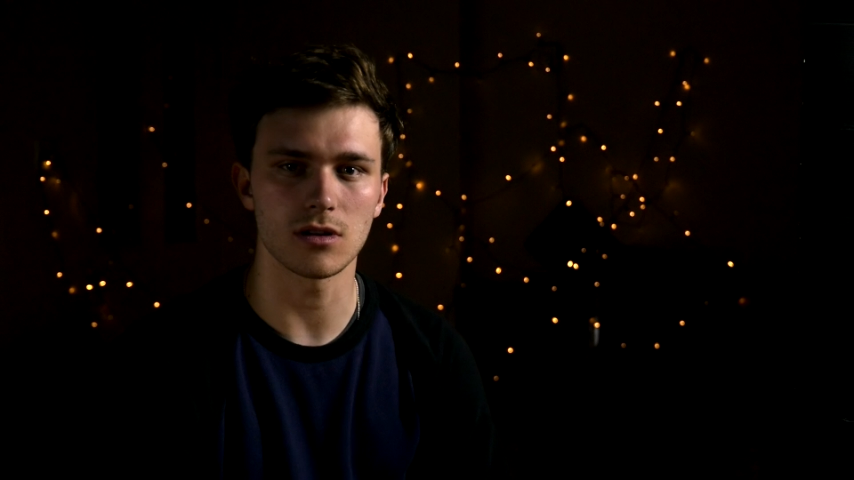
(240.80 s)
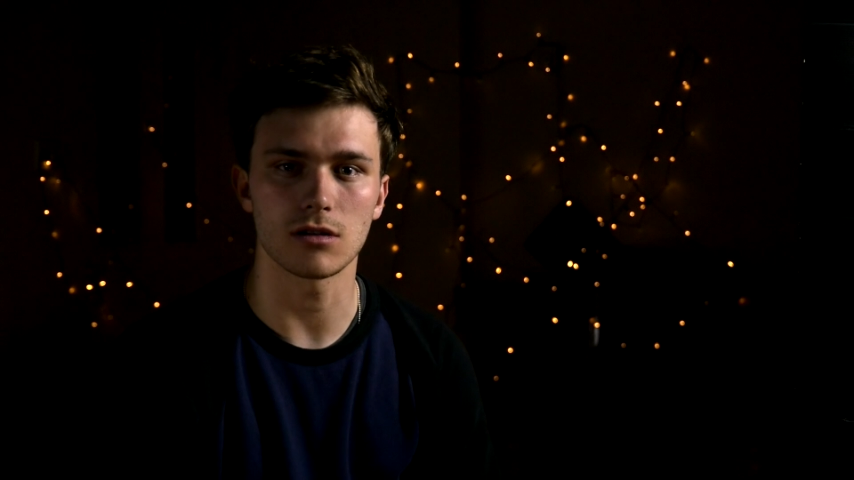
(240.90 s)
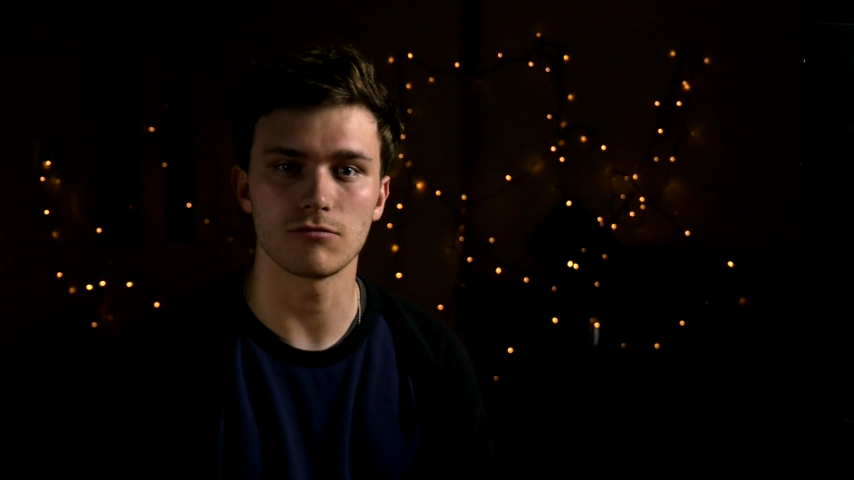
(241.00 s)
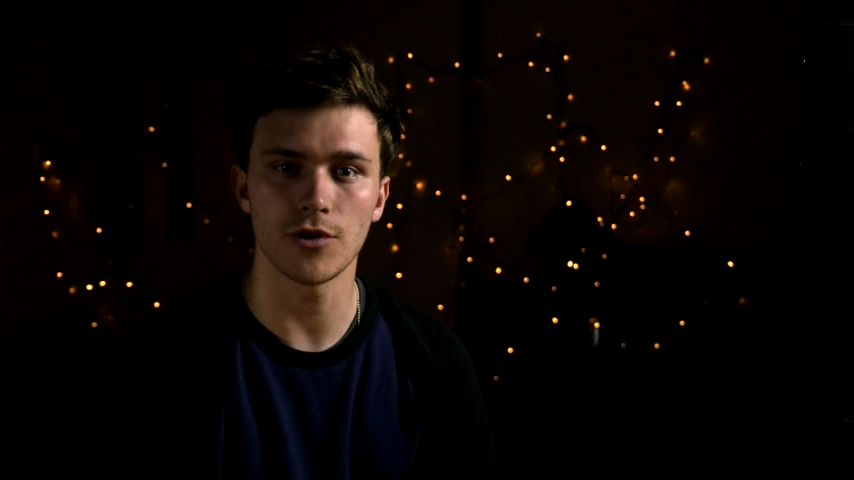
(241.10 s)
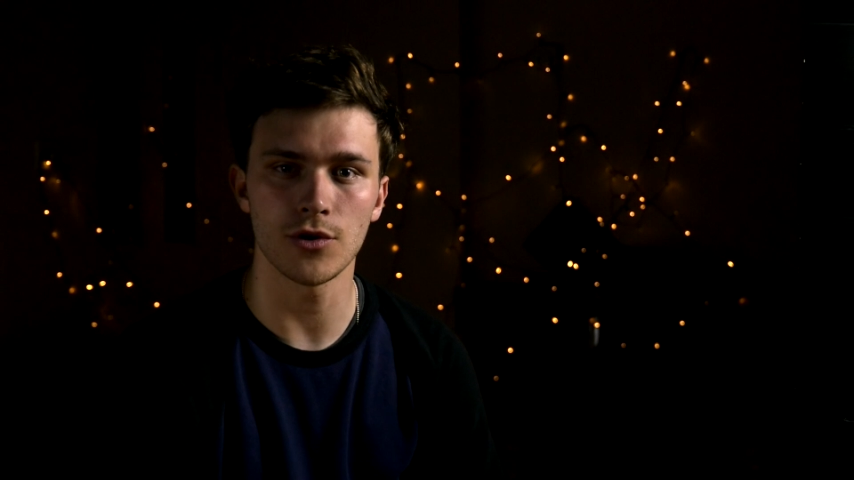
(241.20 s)

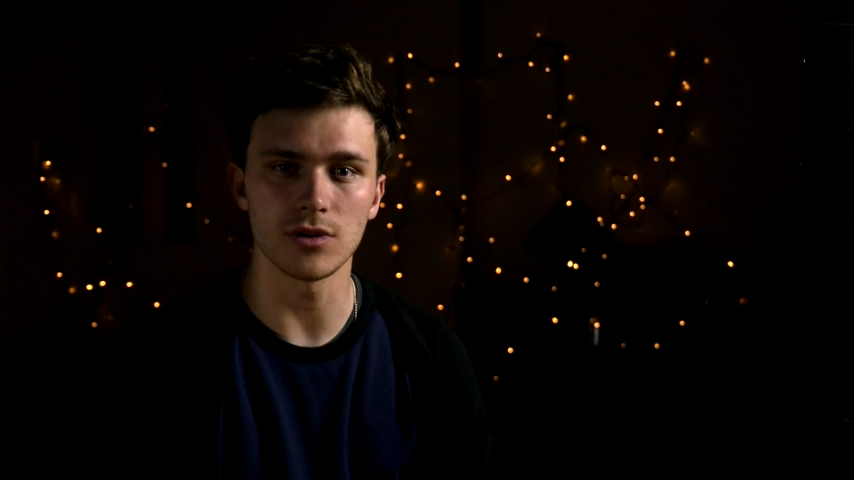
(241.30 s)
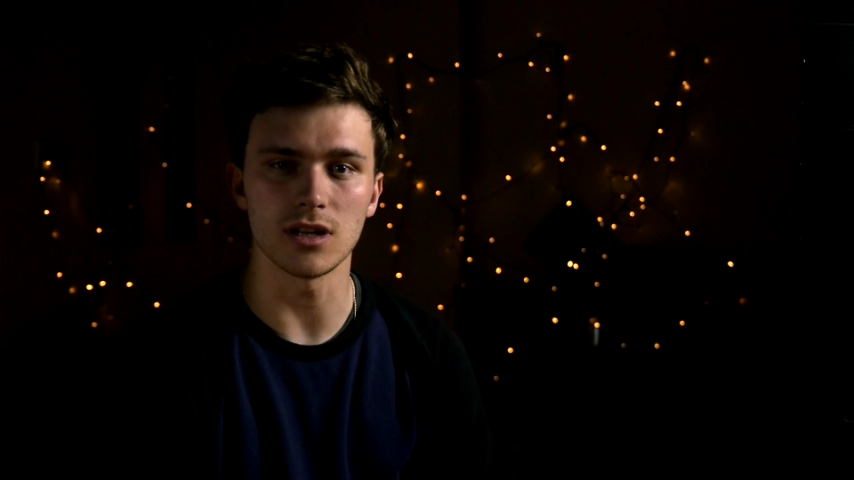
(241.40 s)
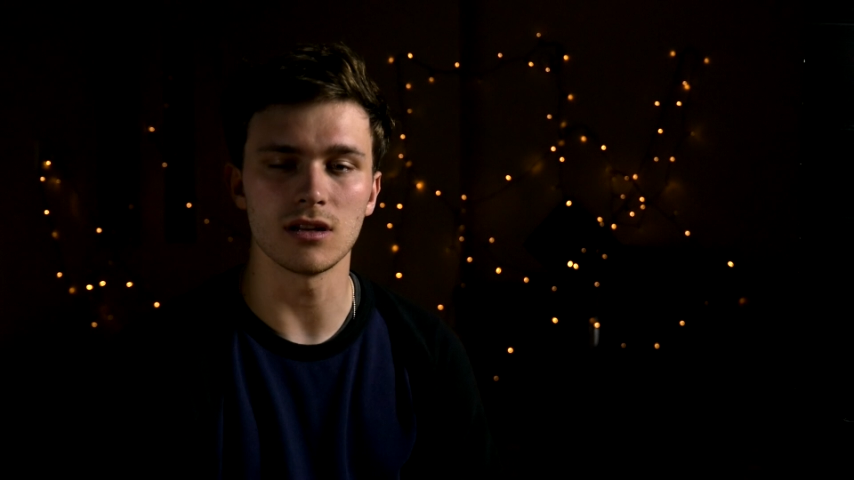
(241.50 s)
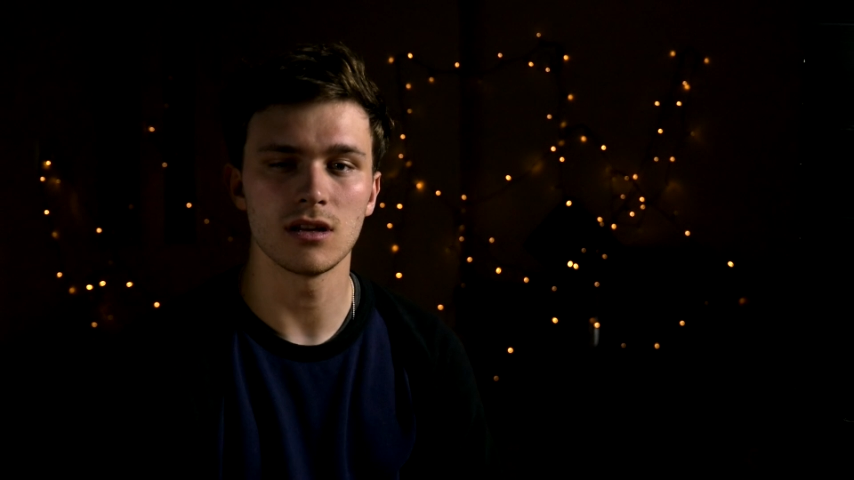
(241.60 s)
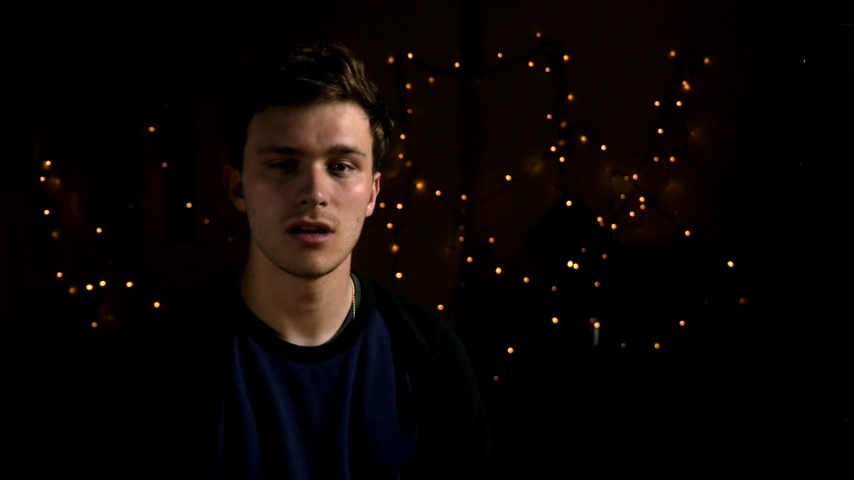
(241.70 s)
like a
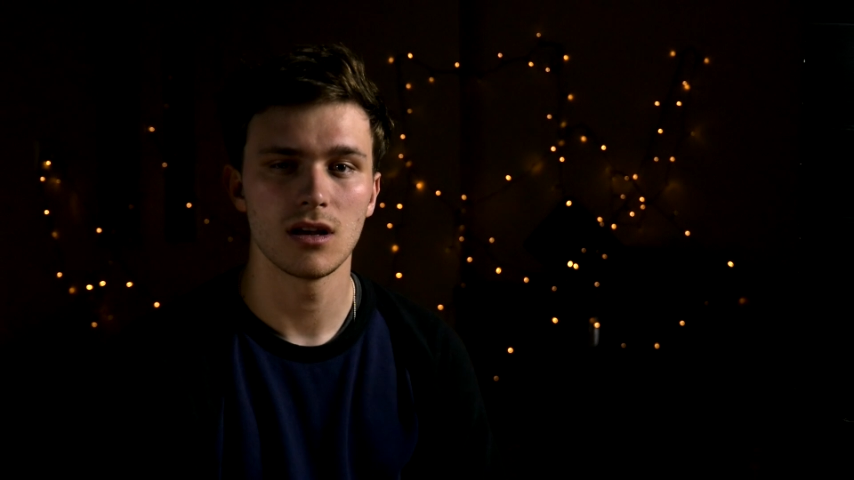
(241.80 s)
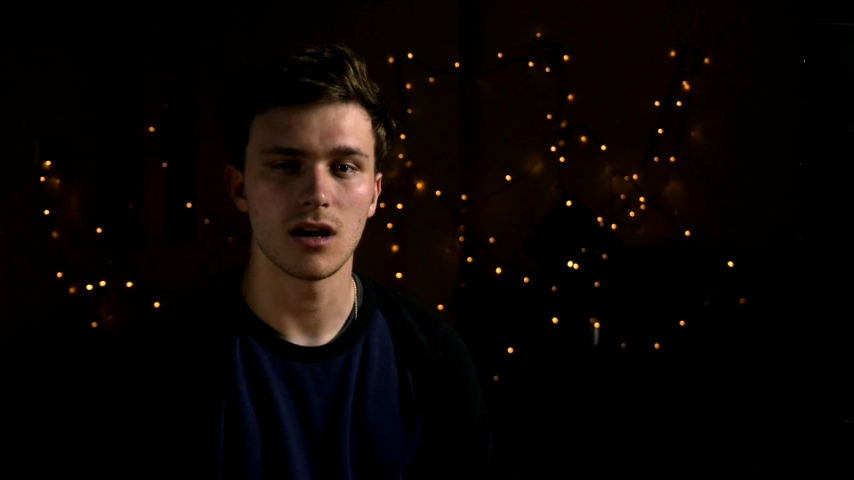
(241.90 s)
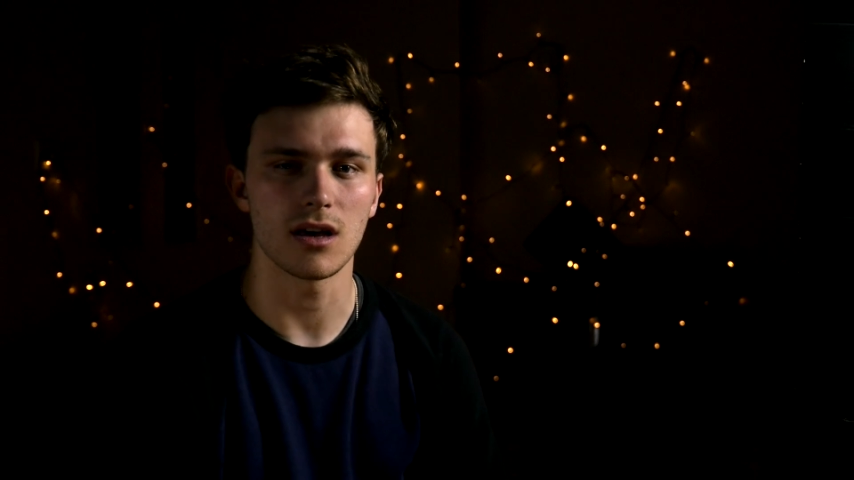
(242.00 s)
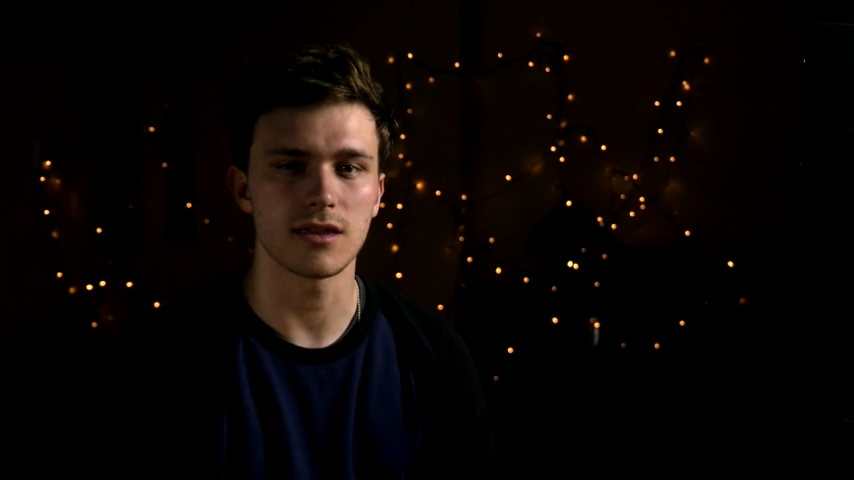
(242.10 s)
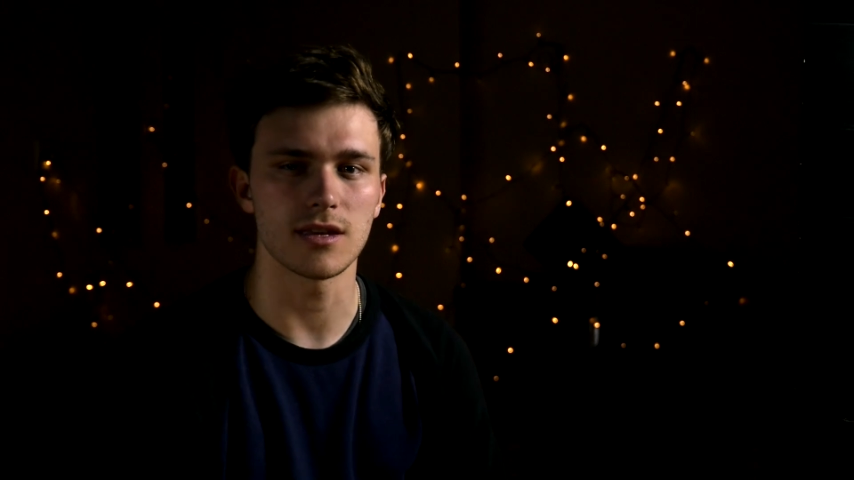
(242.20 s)
Ronin,
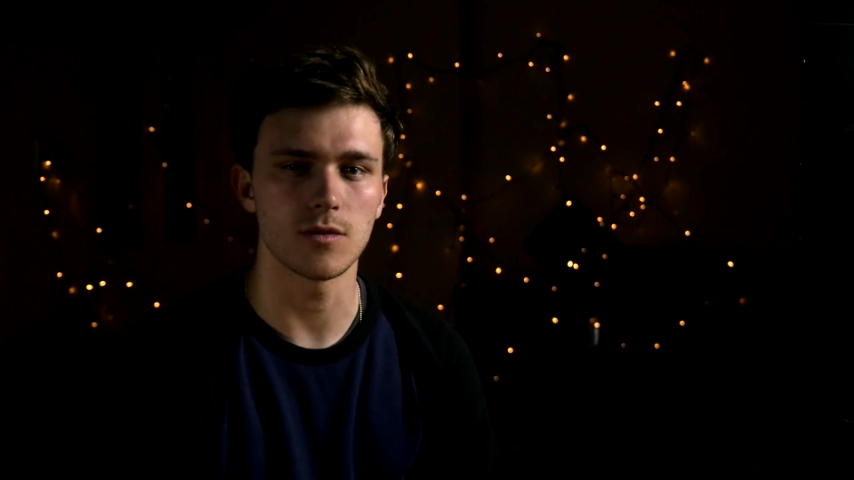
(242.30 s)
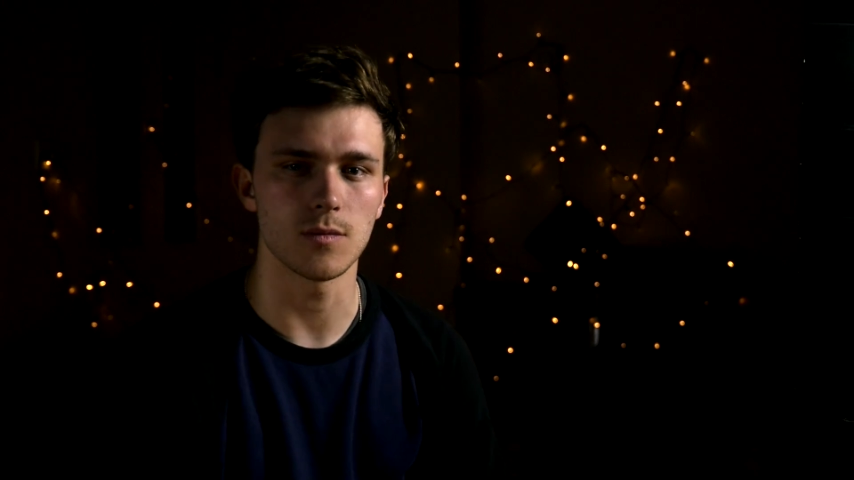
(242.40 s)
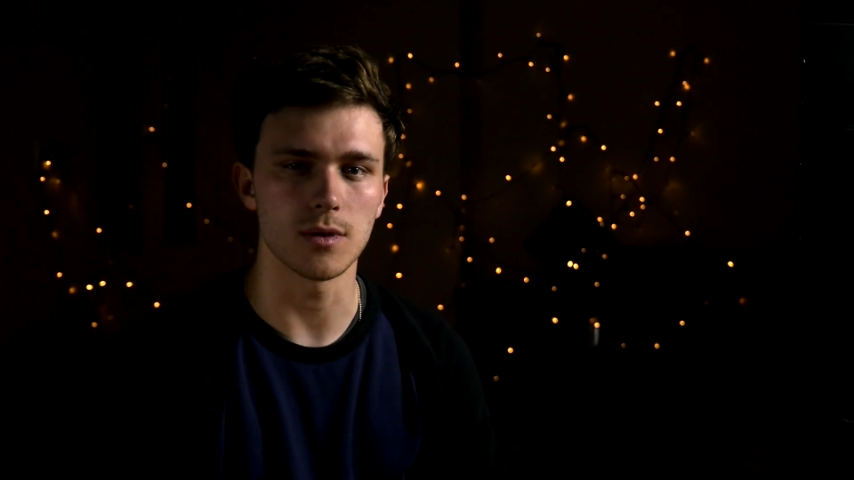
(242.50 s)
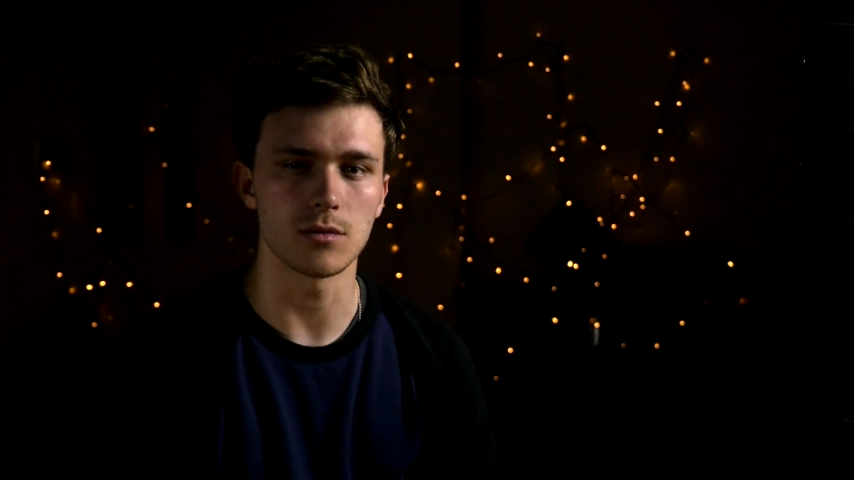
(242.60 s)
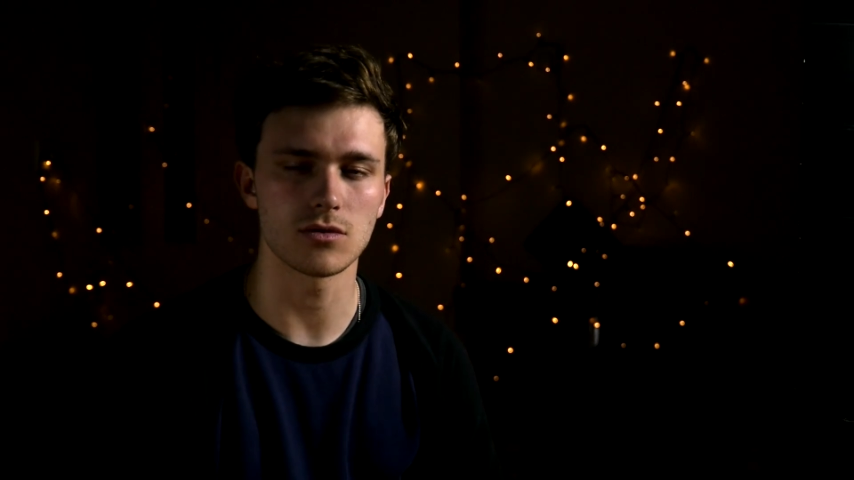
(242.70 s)
I think that
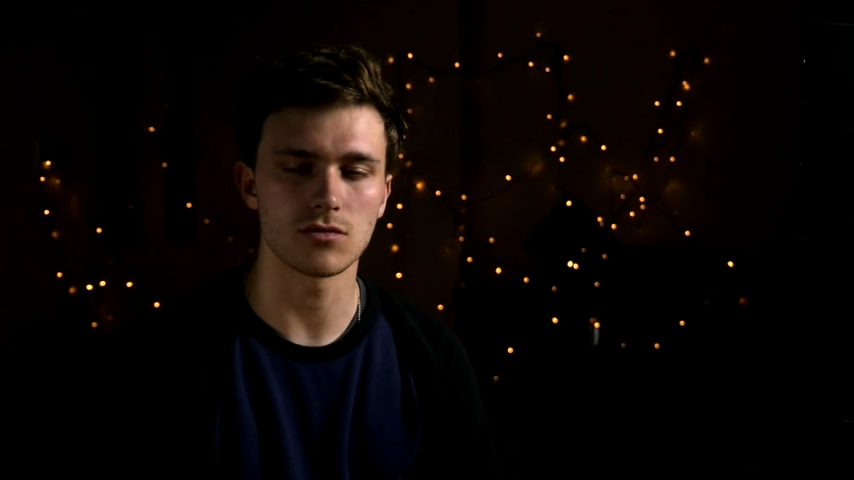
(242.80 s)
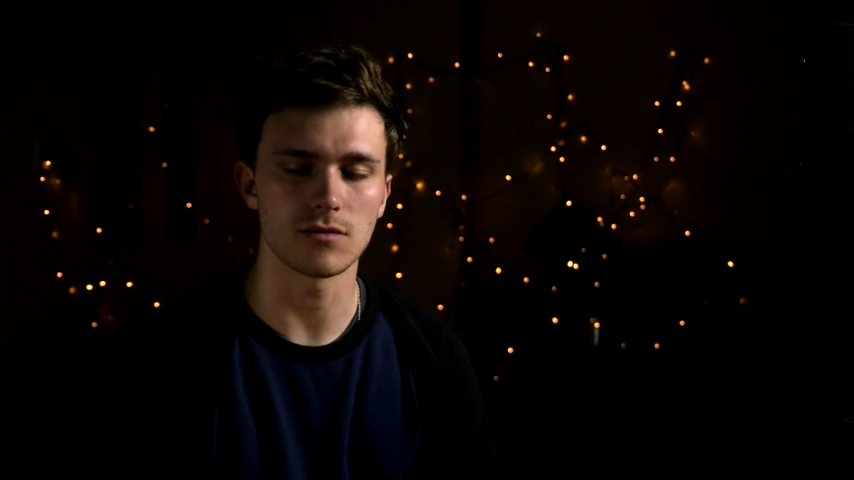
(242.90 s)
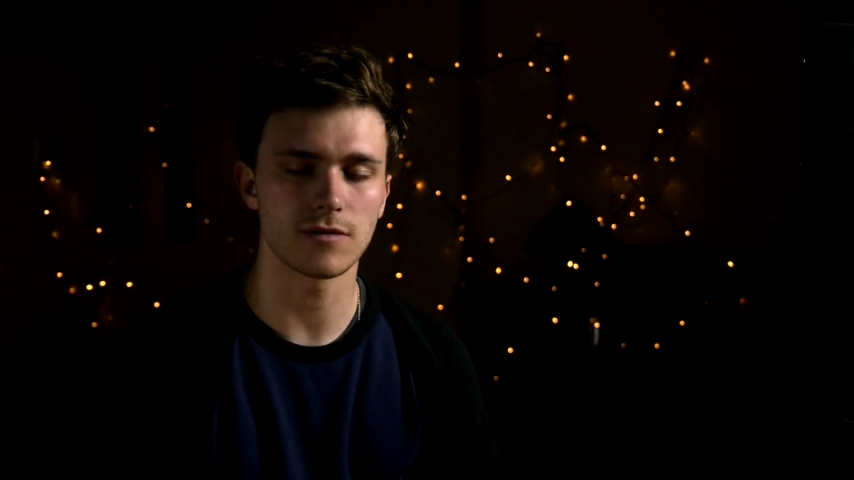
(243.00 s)
we would have drawn